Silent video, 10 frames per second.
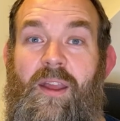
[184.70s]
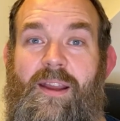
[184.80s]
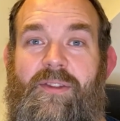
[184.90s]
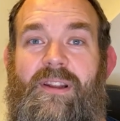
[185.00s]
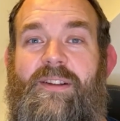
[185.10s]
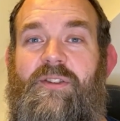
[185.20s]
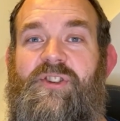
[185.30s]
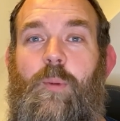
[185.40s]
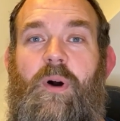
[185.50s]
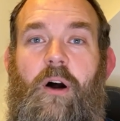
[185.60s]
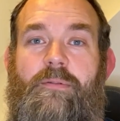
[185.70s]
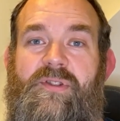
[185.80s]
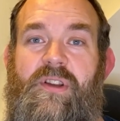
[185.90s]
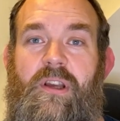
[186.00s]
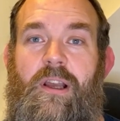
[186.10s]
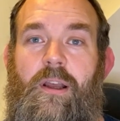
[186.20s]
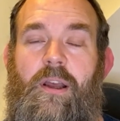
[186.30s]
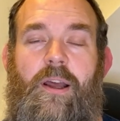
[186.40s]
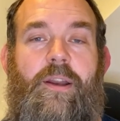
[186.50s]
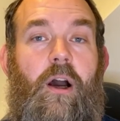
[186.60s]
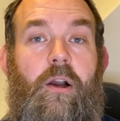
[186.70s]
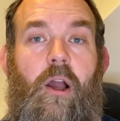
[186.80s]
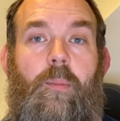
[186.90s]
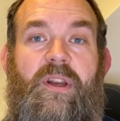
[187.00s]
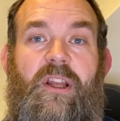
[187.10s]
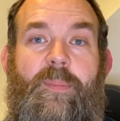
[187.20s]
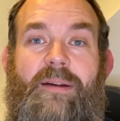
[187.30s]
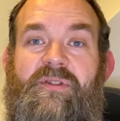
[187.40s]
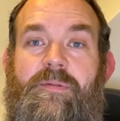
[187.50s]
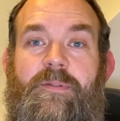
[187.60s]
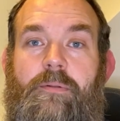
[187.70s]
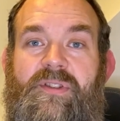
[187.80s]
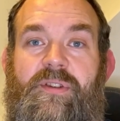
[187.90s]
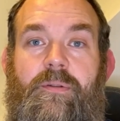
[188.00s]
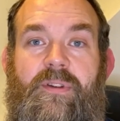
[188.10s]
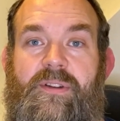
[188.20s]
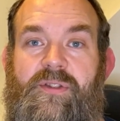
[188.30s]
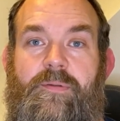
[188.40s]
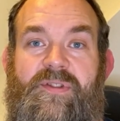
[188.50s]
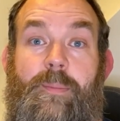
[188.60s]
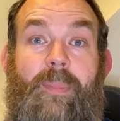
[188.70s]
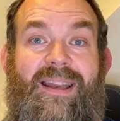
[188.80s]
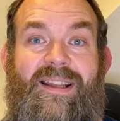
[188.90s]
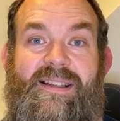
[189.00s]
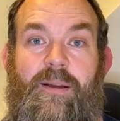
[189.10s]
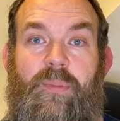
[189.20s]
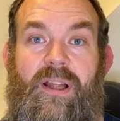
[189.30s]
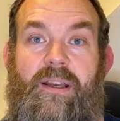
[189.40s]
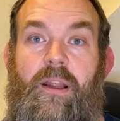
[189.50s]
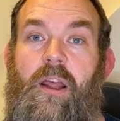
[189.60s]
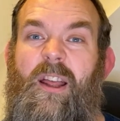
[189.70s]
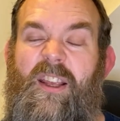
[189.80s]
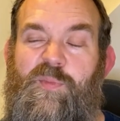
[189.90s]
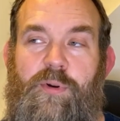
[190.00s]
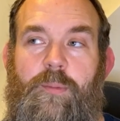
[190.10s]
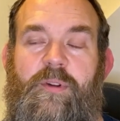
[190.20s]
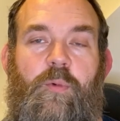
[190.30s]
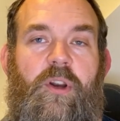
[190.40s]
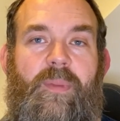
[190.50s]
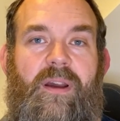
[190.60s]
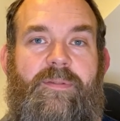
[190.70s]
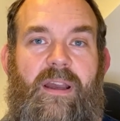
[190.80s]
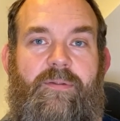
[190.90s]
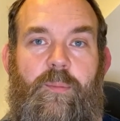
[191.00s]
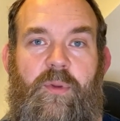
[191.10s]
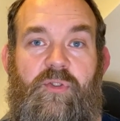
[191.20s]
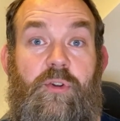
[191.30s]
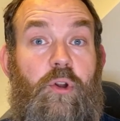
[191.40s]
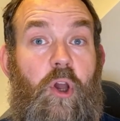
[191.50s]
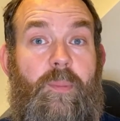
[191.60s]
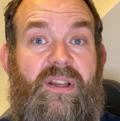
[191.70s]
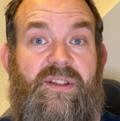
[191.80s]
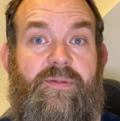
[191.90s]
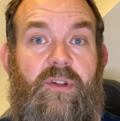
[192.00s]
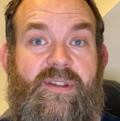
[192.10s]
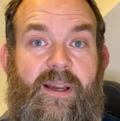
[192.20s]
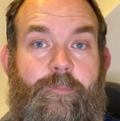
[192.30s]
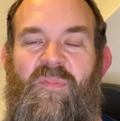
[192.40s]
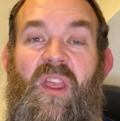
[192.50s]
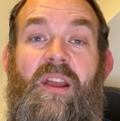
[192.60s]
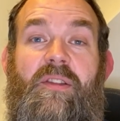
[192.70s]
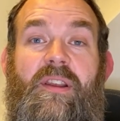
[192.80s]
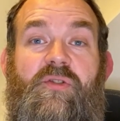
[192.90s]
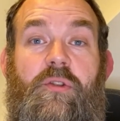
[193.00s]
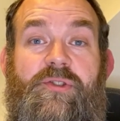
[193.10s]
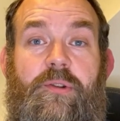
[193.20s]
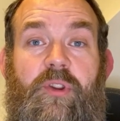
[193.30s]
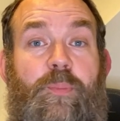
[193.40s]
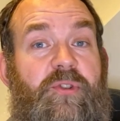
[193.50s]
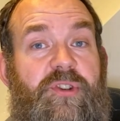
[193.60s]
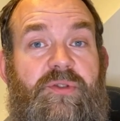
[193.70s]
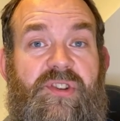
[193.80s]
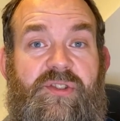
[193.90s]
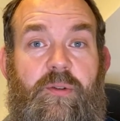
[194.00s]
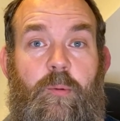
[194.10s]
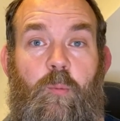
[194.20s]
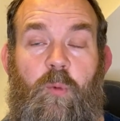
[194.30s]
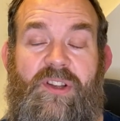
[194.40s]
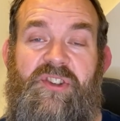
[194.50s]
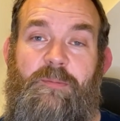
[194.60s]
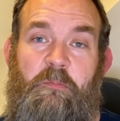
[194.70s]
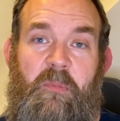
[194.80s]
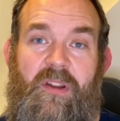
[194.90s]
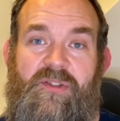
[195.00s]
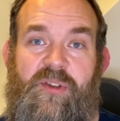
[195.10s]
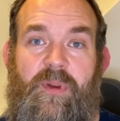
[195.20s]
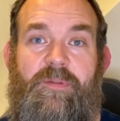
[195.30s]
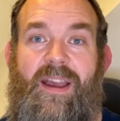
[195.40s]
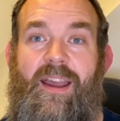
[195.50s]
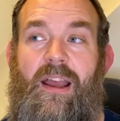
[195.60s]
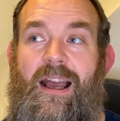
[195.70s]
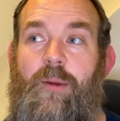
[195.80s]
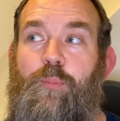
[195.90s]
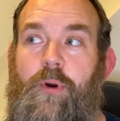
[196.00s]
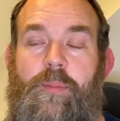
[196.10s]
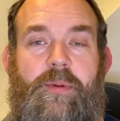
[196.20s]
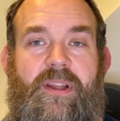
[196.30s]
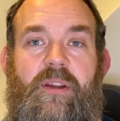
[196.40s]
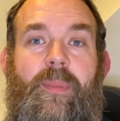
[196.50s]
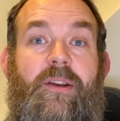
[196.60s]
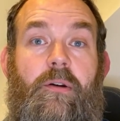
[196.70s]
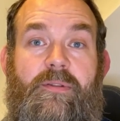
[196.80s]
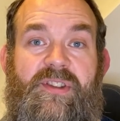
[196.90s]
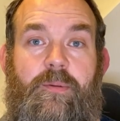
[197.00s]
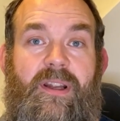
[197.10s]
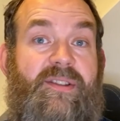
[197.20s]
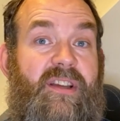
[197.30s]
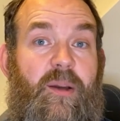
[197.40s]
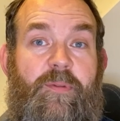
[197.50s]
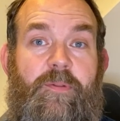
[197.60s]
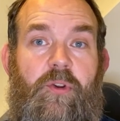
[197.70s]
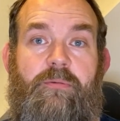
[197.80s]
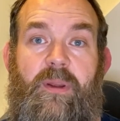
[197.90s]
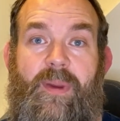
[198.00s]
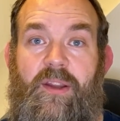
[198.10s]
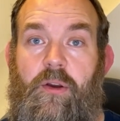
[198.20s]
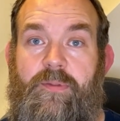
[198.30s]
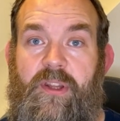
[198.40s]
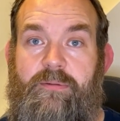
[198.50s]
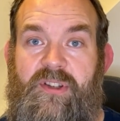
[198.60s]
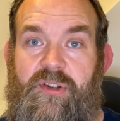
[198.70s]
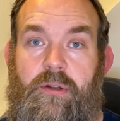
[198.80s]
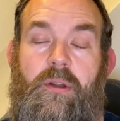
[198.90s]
The Little Shop of Horrors, a dark comedy about a florist who discovers a man-eating plant, is probably one of my favourite musical comedies of all time. There's also The Producers, which, to be fair, I'm probably in the minority when I say I prefer the remake over the original.